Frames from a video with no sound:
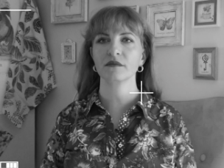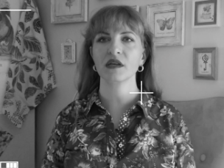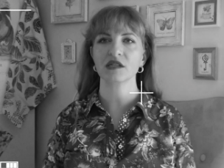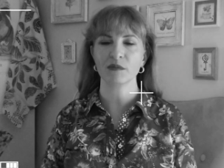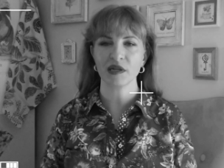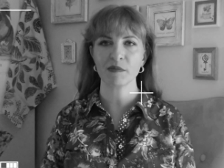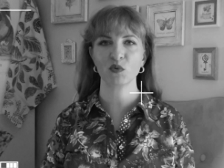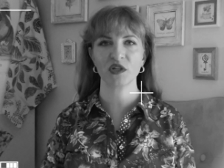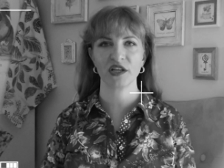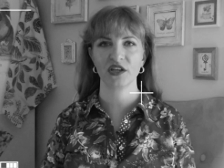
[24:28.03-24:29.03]
Sometimes
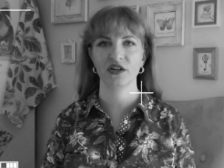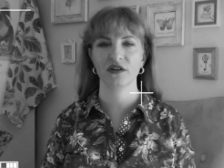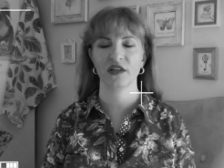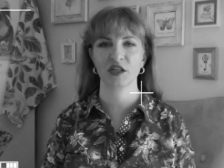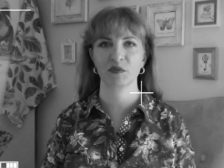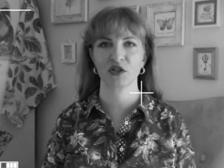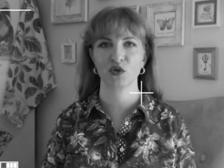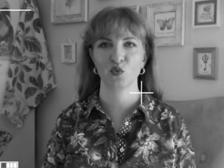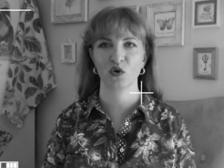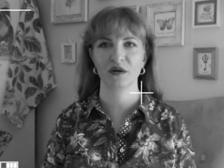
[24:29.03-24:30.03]
when I hear the
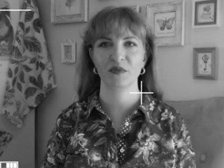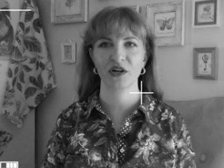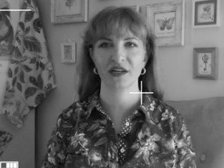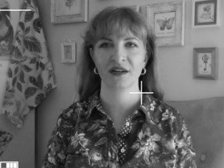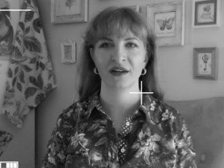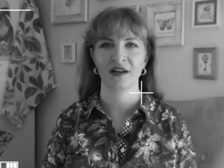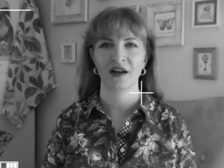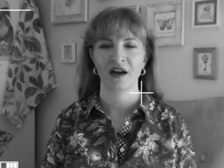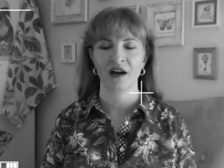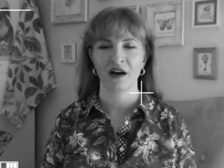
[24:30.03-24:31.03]
expression water break,
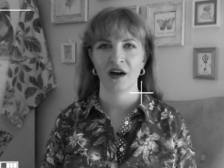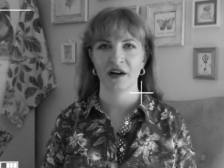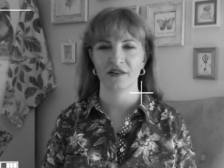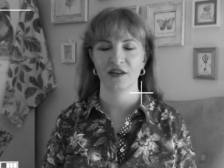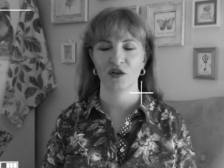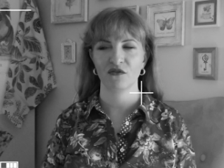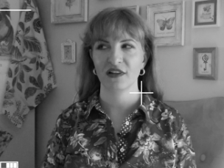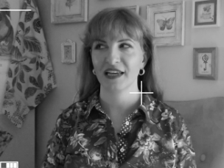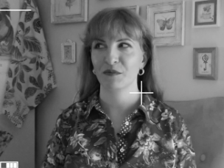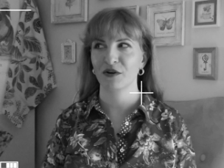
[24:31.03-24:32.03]
I think of
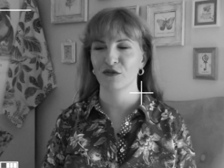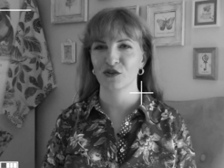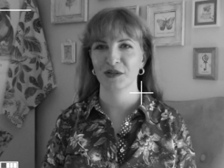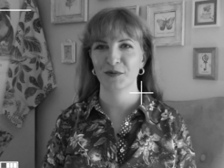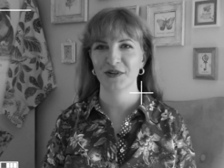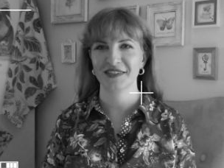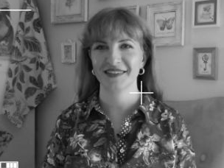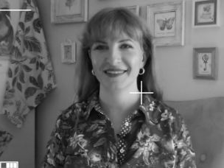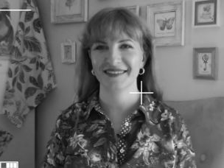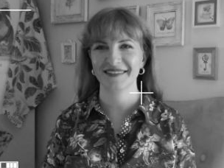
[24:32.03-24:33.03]
labor for some
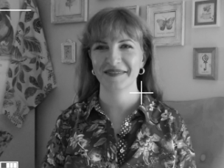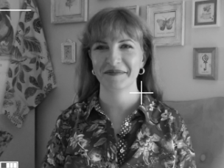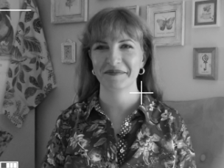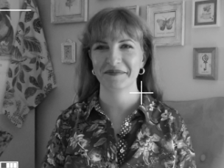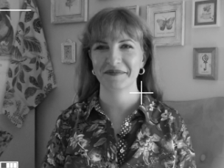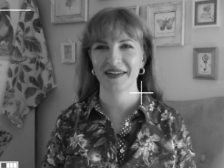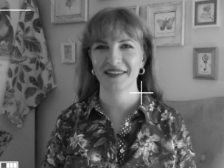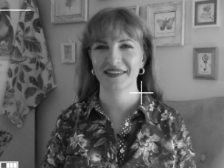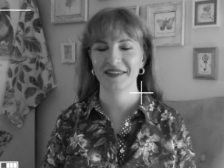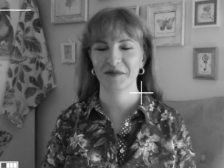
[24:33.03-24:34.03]
reason. I
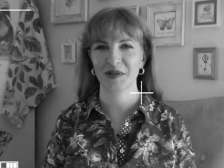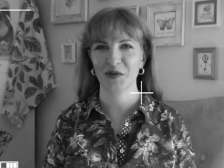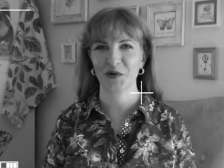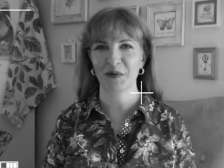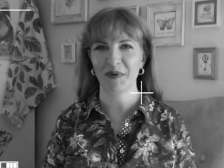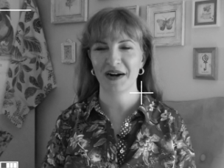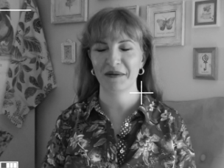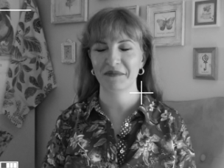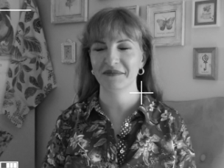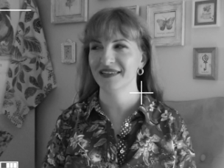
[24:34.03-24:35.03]
think when you're a
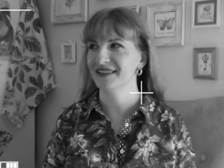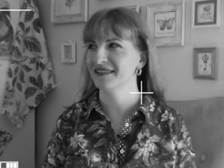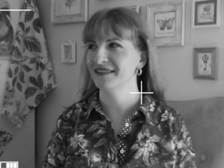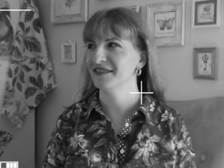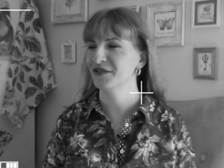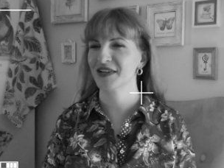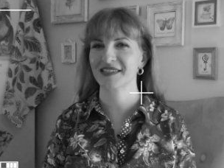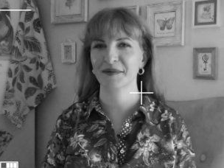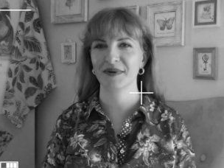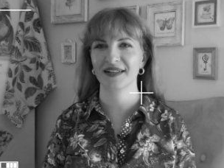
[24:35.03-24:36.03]
mom, it
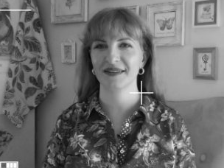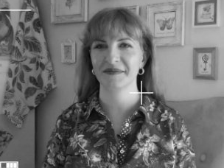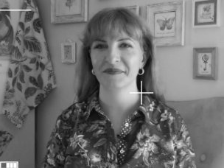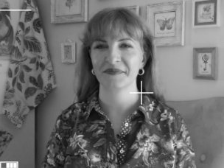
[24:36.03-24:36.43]
rings a bell.